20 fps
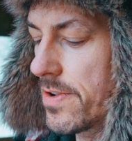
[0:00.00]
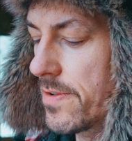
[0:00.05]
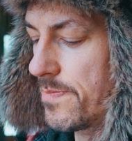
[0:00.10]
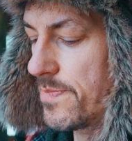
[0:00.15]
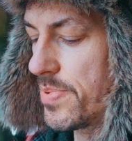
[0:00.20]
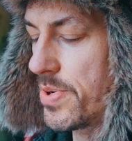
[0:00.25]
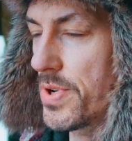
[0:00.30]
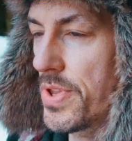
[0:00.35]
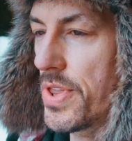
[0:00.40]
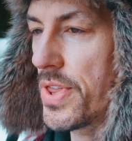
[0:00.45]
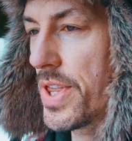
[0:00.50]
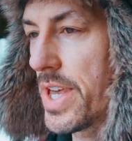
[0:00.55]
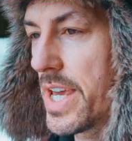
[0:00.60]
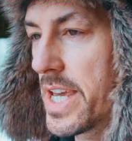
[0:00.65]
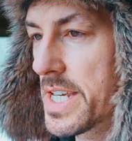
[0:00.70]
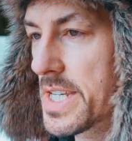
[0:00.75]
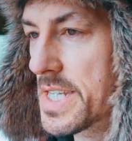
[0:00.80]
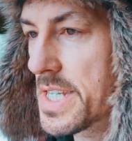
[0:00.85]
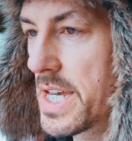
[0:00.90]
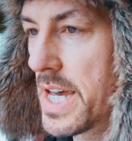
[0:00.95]
of put
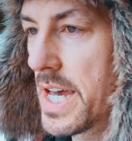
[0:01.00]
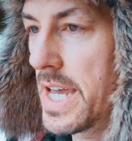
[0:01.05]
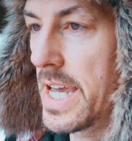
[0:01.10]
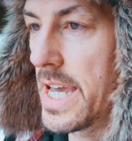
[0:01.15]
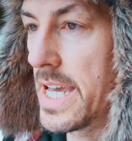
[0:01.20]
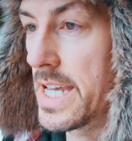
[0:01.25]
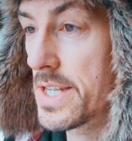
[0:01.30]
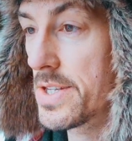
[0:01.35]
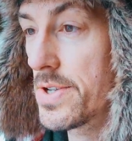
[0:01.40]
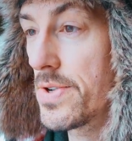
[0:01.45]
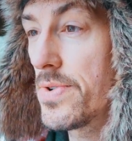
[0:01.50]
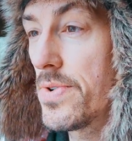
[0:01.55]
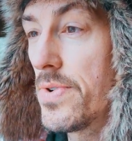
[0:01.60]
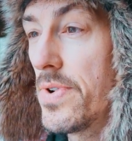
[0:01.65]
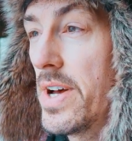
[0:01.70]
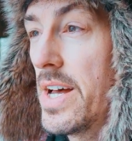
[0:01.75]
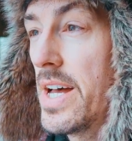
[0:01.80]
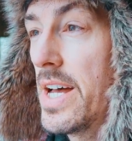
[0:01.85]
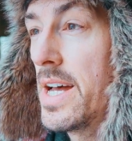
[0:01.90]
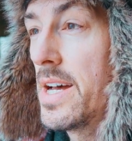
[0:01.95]
things into
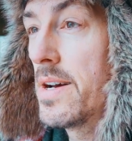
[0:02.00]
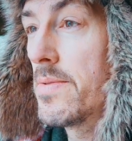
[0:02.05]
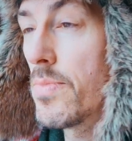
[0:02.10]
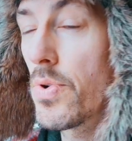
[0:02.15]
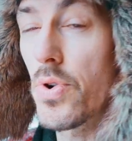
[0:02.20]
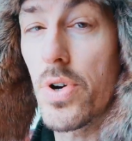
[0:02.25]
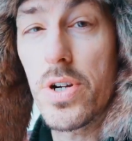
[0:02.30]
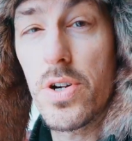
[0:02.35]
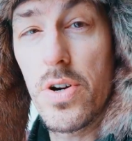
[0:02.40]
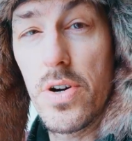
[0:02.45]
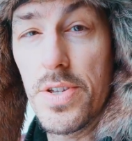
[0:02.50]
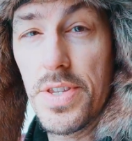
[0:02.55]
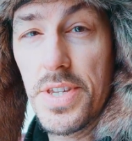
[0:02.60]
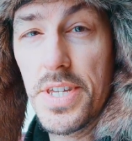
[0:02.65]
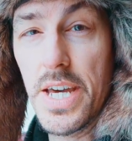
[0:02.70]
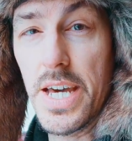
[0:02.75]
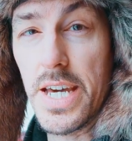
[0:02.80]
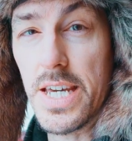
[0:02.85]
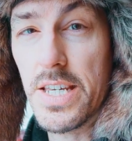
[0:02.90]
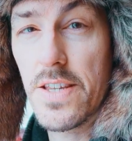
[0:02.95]
more
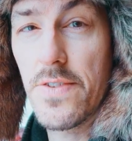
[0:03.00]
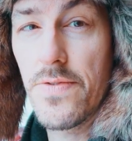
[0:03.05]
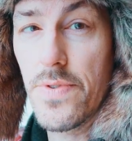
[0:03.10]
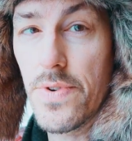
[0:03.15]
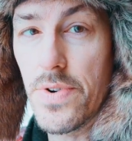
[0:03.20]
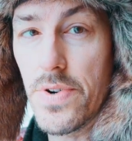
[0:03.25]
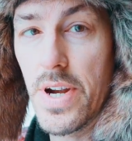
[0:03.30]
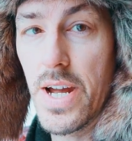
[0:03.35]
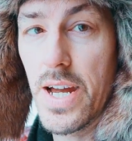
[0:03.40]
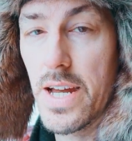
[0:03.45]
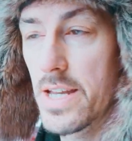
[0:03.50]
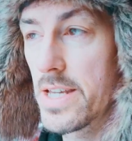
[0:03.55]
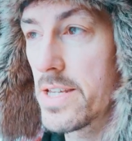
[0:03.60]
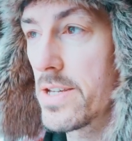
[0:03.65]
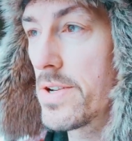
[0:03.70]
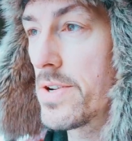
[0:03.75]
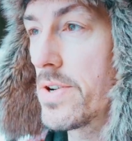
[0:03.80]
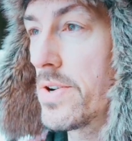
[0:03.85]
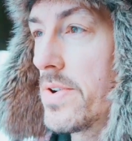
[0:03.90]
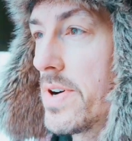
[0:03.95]
context for,
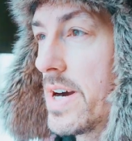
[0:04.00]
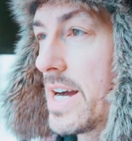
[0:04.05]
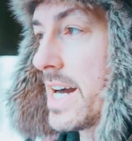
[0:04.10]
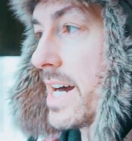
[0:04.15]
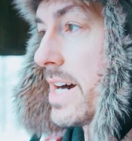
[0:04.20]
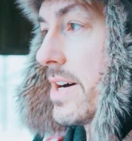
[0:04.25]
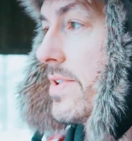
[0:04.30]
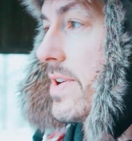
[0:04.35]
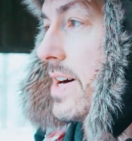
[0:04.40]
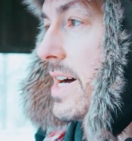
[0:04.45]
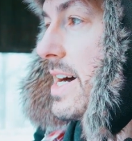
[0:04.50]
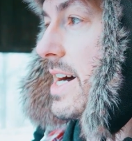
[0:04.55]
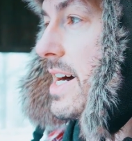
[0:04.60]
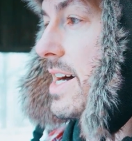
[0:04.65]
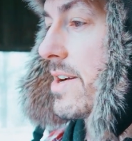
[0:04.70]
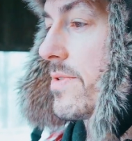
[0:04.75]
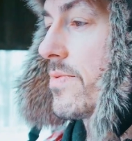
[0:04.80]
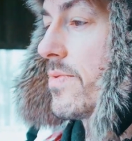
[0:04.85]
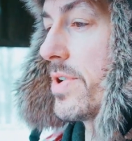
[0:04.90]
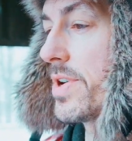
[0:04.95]
you know, how
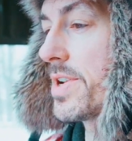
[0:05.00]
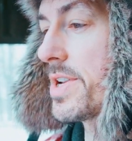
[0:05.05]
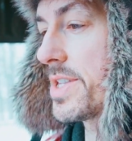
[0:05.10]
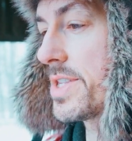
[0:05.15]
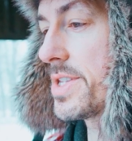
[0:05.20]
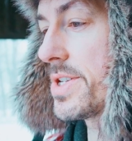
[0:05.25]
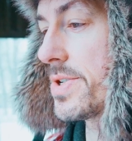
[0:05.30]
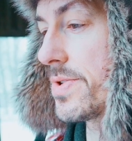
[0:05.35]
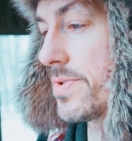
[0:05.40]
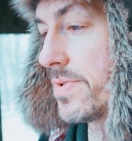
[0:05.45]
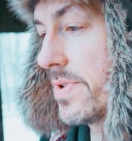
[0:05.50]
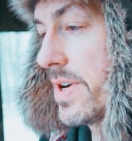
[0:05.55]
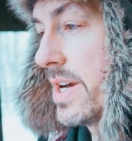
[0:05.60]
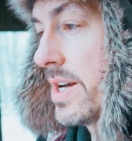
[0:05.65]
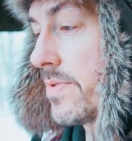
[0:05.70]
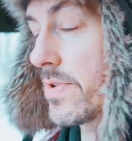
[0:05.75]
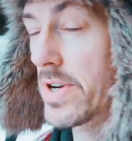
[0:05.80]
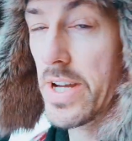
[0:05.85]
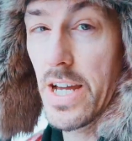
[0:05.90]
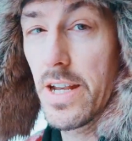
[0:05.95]
I wanted to,
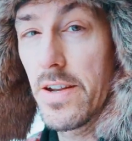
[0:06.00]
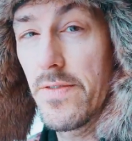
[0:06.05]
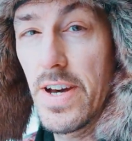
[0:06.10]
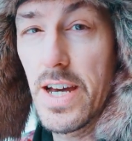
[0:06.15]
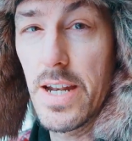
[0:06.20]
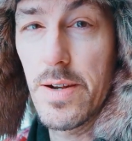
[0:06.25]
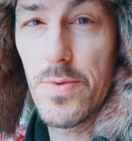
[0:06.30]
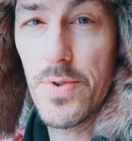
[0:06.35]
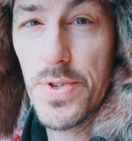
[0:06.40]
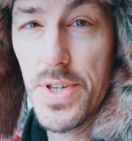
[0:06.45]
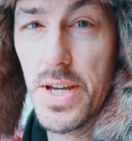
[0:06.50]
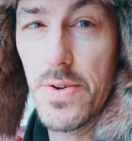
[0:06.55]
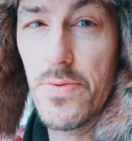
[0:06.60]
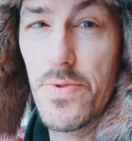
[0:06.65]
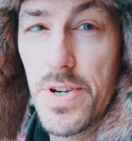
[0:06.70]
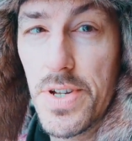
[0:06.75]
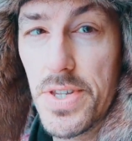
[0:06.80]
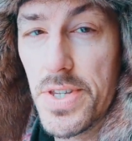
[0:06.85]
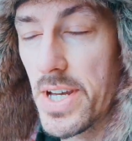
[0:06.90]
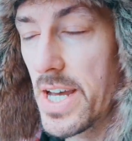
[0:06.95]
what kind of animals I
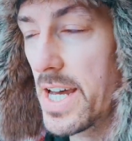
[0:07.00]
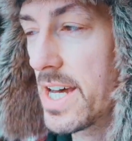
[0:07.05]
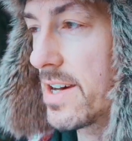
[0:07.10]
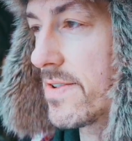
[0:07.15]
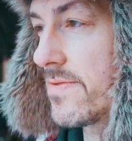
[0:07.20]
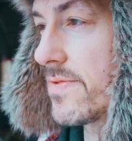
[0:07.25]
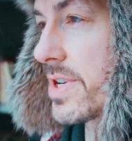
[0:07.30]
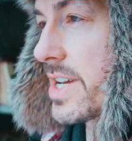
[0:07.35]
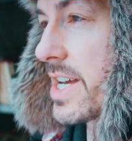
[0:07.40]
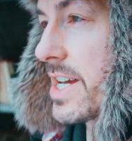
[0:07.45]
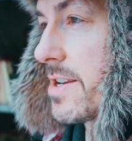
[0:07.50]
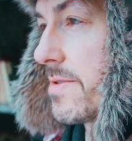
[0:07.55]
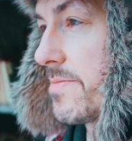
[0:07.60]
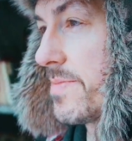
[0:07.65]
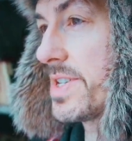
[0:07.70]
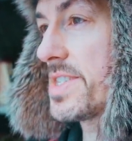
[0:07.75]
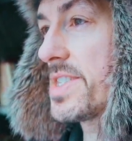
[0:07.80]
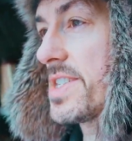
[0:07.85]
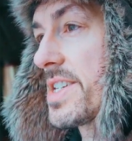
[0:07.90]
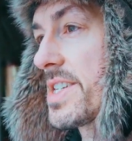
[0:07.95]
wanted to have, what kind of
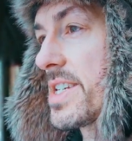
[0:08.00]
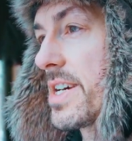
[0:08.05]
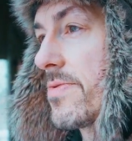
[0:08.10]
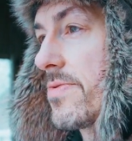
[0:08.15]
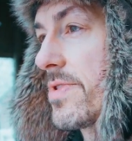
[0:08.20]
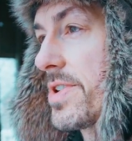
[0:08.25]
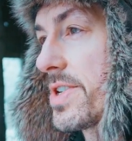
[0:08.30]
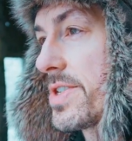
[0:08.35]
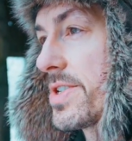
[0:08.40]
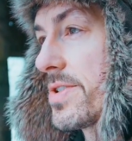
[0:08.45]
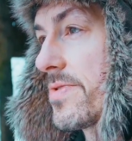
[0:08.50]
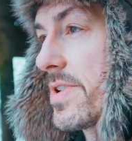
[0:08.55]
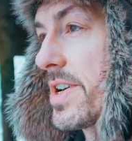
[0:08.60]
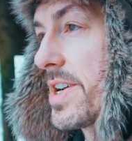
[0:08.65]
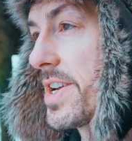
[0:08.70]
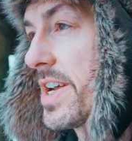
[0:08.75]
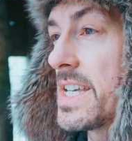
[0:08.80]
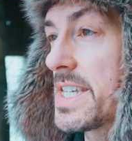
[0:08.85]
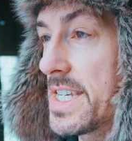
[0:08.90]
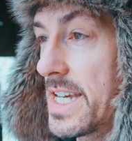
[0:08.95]
business I wanted to
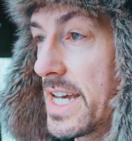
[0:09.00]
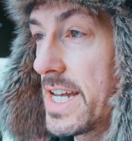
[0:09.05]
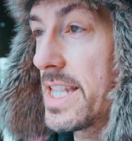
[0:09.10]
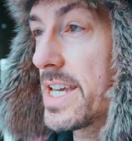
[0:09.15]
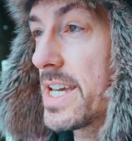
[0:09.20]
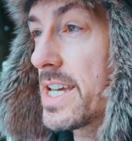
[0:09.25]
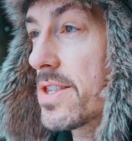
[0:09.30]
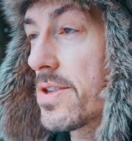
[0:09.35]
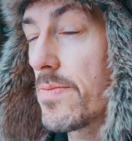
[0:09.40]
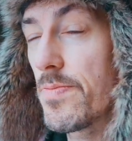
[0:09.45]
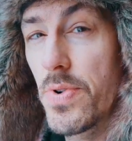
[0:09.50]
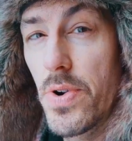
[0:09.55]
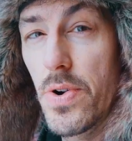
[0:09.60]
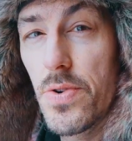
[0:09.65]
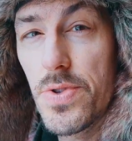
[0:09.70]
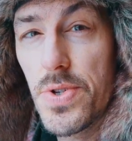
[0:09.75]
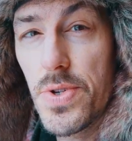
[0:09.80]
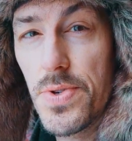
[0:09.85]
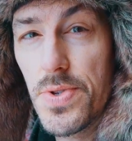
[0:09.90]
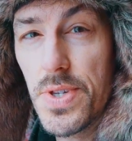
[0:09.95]
run. Selling the
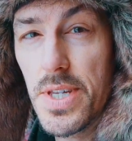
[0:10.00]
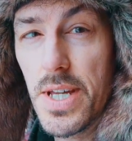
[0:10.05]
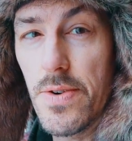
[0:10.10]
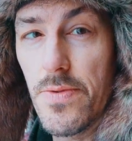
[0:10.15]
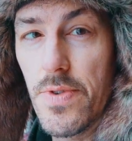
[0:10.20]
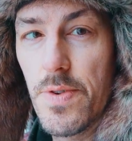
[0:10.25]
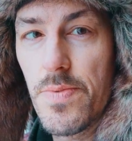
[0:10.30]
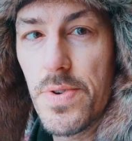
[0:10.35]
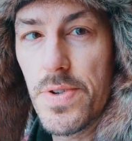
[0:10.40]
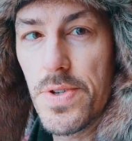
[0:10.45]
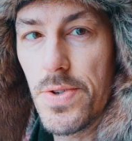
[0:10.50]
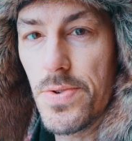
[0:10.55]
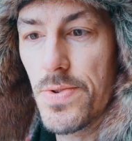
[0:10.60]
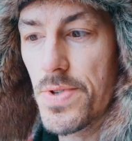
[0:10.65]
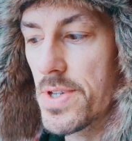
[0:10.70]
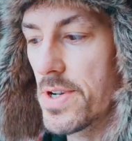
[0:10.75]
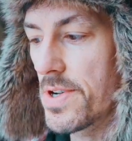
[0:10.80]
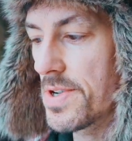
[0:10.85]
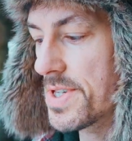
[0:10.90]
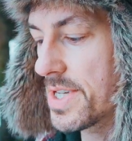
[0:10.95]
produce that we
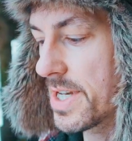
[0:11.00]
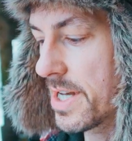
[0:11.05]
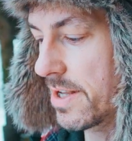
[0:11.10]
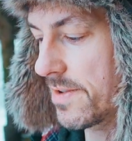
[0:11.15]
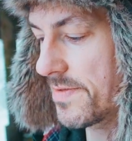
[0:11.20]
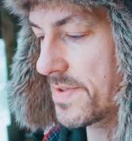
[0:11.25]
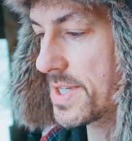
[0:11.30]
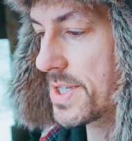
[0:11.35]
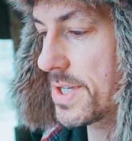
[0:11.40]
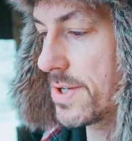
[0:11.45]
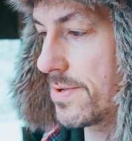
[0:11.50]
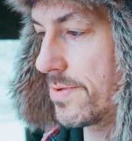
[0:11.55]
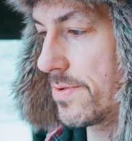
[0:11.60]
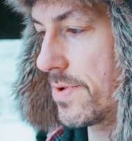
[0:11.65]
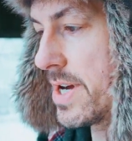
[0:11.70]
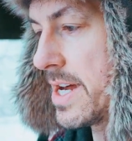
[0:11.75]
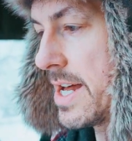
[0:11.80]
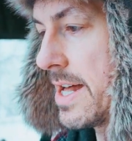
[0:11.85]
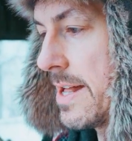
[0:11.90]
produced ourselves to